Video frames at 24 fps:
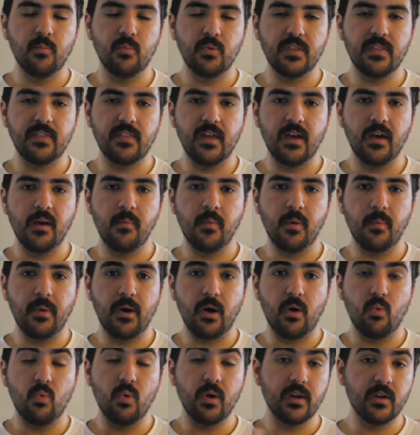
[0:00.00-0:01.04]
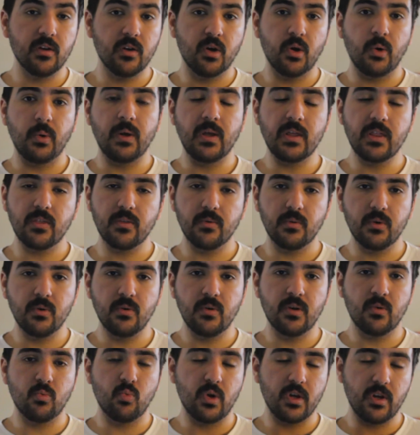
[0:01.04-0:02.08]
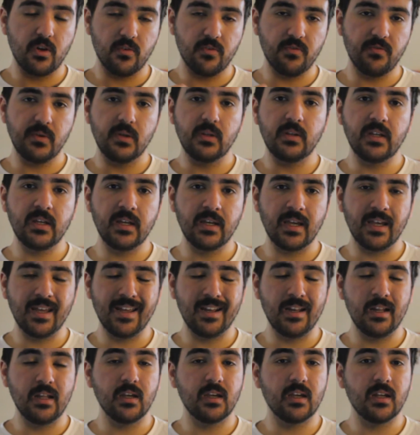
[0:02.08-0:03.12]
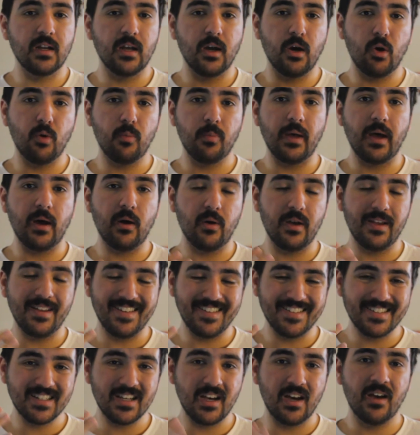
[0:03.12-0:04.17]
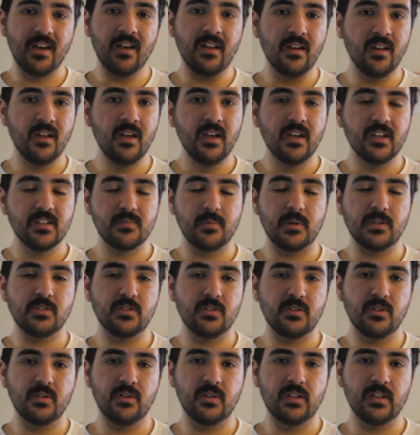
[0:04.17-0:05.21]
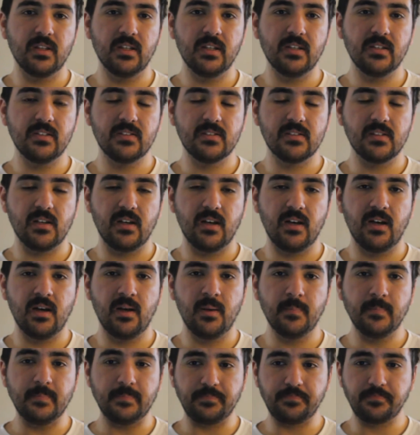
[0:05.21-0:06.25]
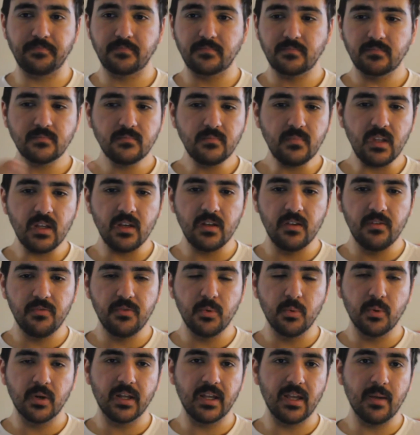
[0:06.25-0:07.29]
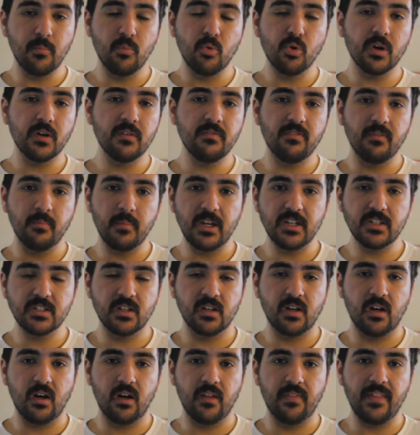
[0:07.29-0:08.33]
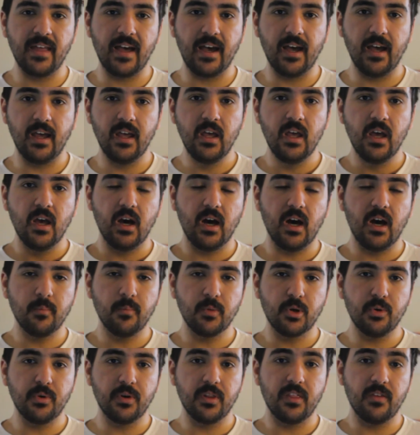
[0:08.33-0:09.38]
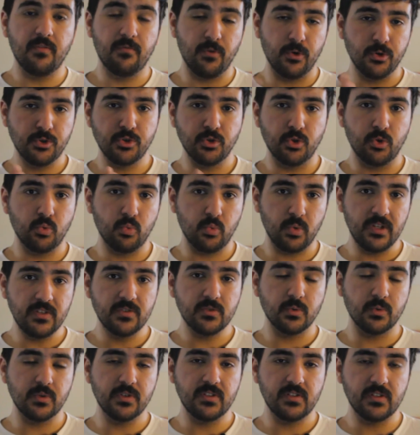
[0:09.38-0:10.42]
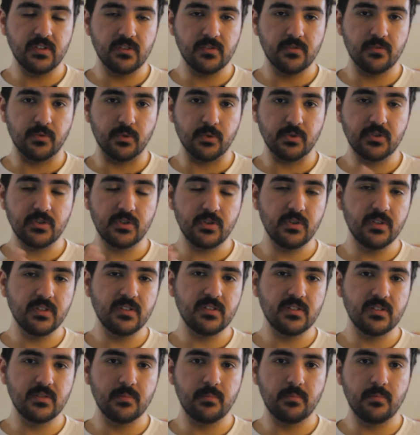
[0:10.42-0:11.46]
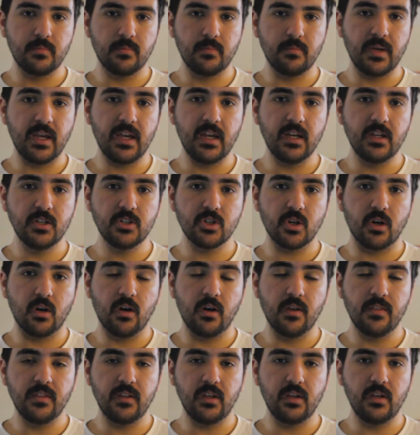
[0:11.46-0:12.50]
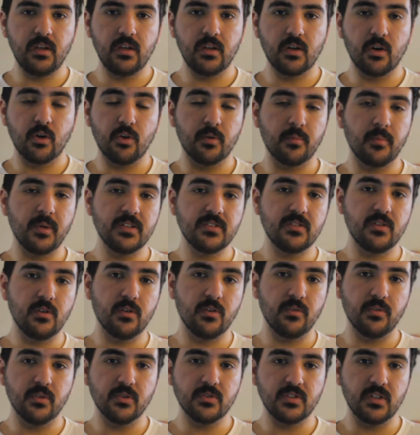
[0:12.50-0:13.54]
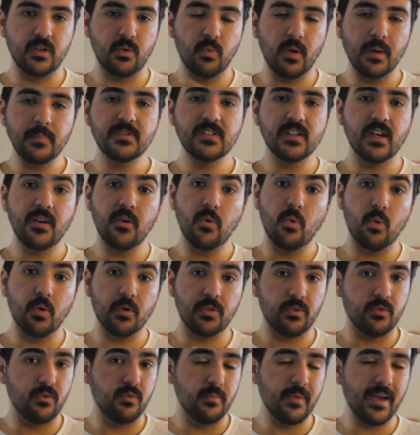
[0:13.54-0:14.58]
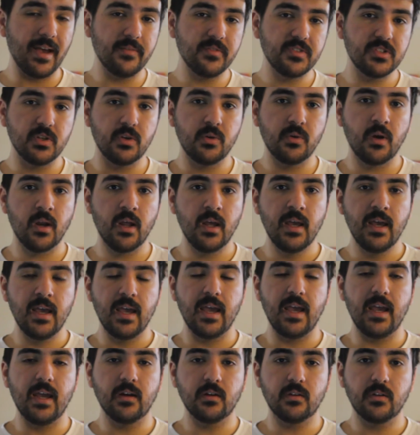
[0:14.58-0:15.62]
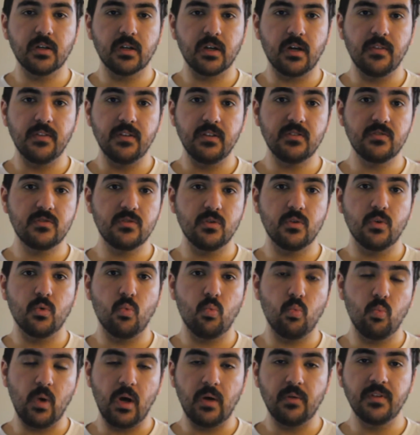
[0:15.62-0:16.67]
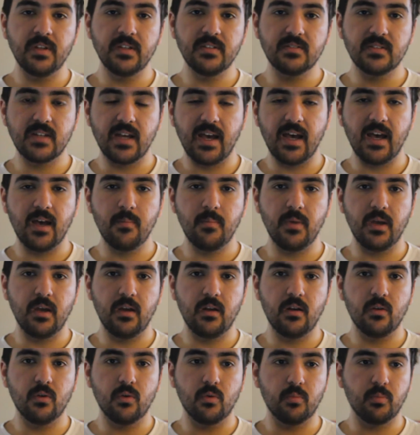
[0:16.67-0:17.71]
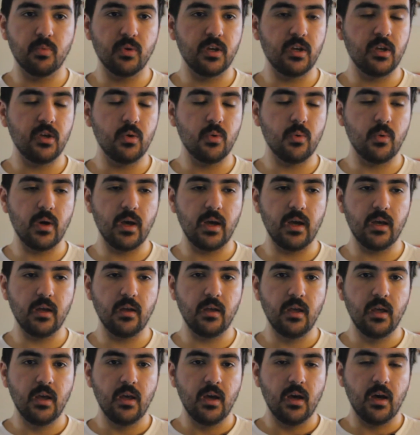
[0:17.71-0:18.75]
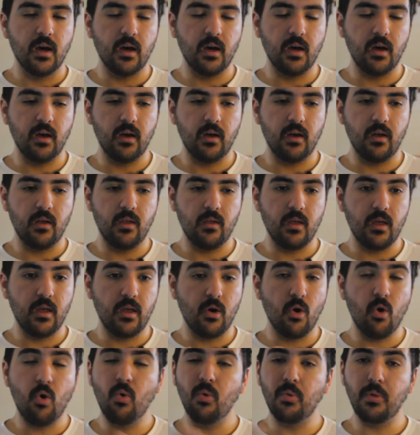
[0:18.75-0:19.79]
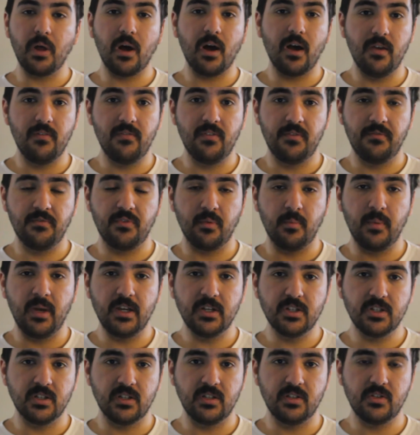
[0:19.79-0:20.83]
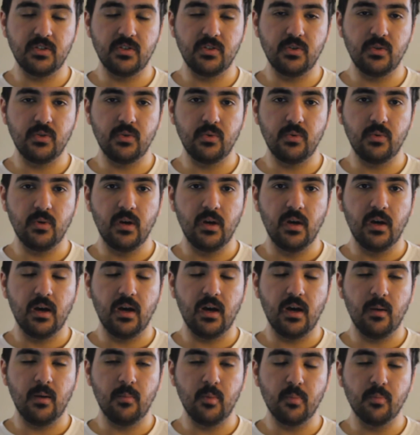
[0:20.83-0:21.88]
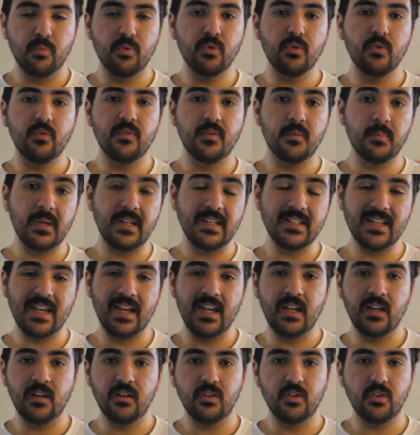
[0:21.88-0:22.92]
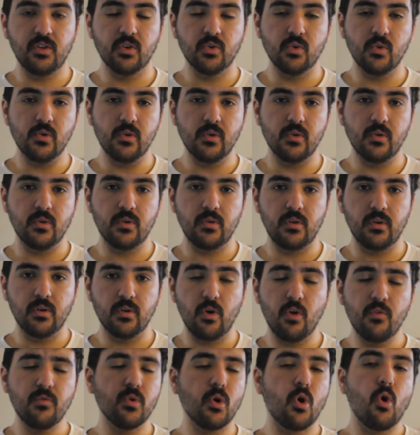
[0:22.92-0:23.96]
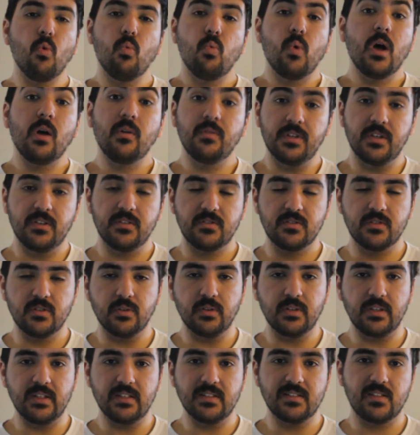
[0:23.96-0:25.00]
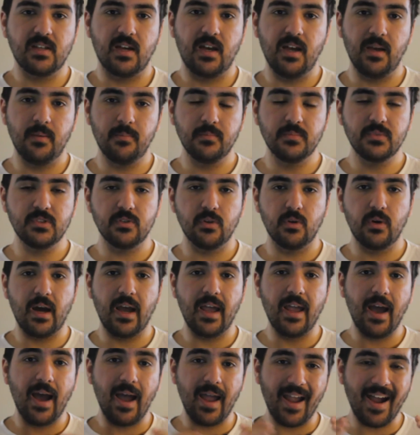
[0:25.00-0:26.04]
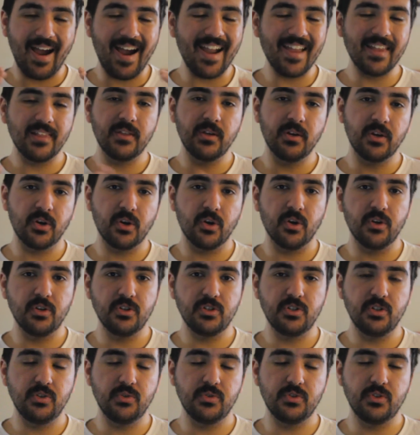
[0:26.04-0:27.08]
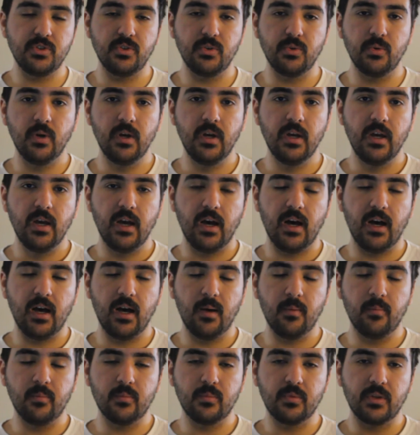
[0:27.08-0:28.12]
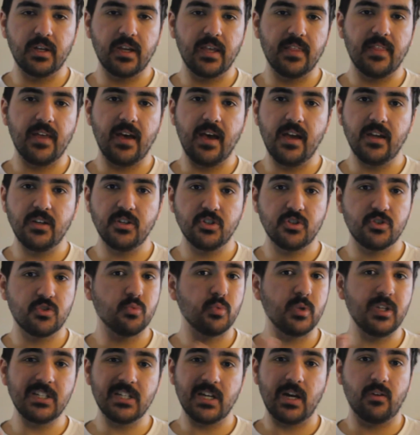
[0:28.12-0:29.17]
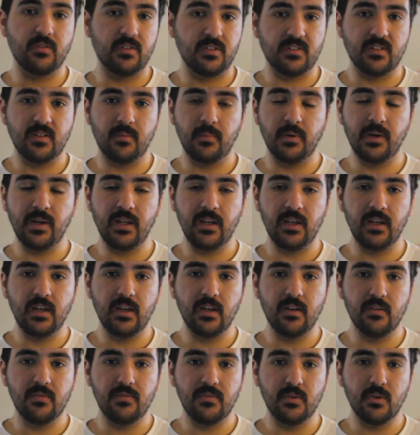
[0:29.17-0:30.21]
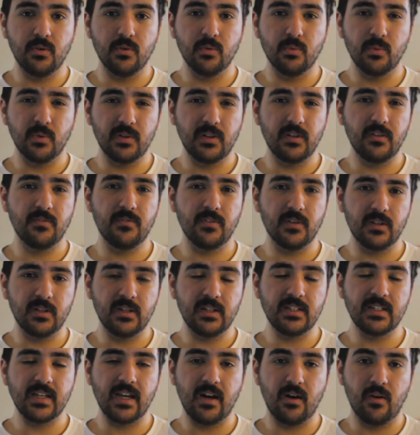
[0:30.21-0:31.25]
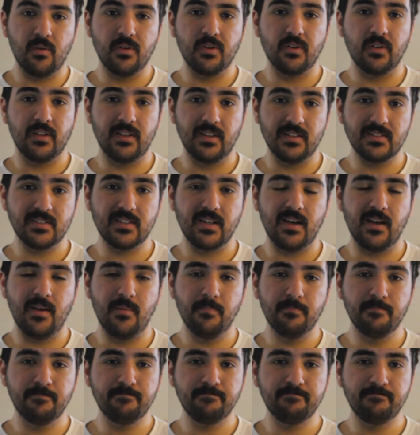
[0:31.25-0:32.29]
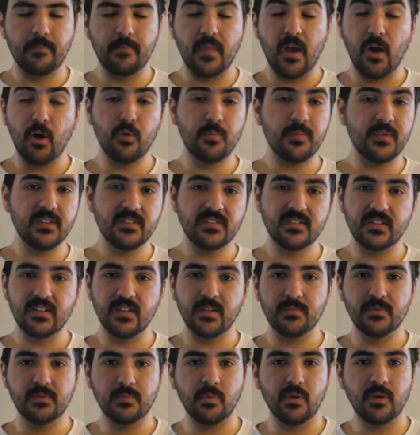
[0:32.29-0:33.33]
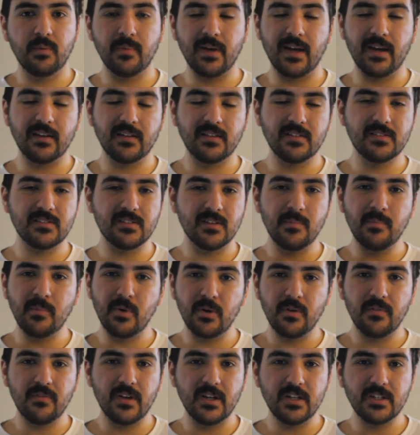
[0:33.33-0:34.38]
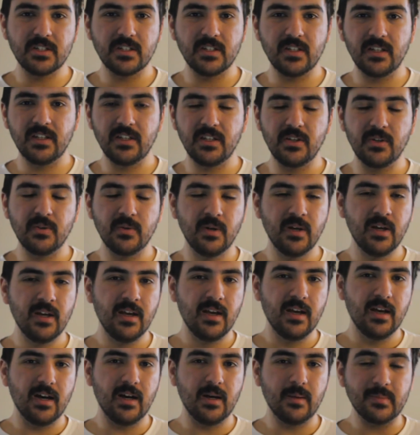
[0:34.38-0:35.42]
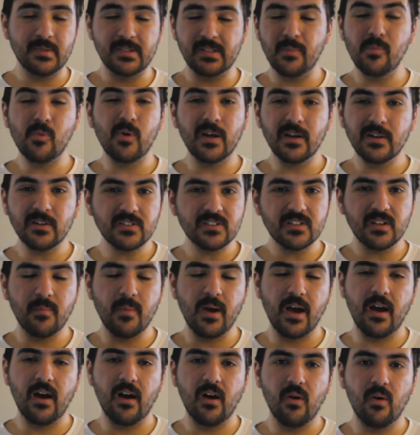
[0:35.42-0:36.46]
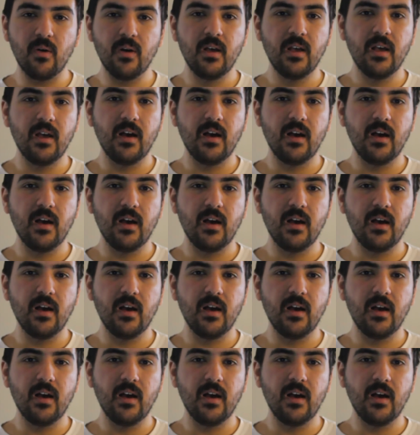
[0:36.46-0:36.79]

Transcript: with them about what you're going through and what you're feeling, and it can help out a ton, especially during this. If you want to get more information on that, go to the virtual resources for students page on the Colorado Mesa University website or through MavZone and click on the Student Wellness tab, and it'll bring you a whole lot of information to improve and maintain your overall wellness during this time. So I highly encourage you to look at that and just reach out to somebody if you're really feeling down during this time. I hope these tips bring back some motivation in you, some way or somehow.